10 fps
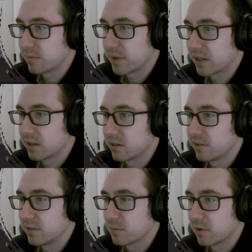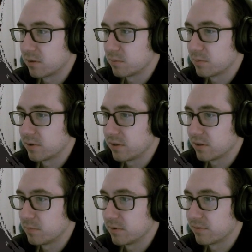Peddler. These were all pretty
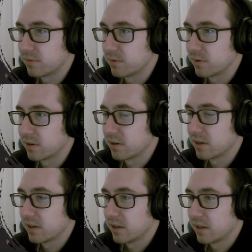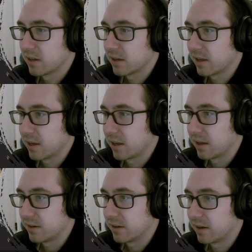good before.
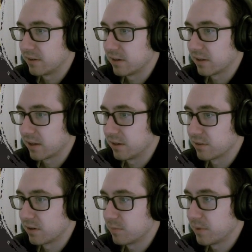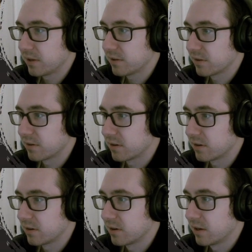And Dedicated Dollmaker.
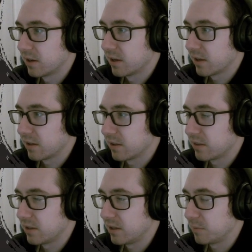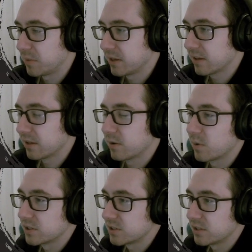The pig in
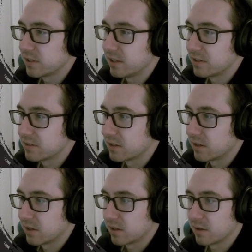question is the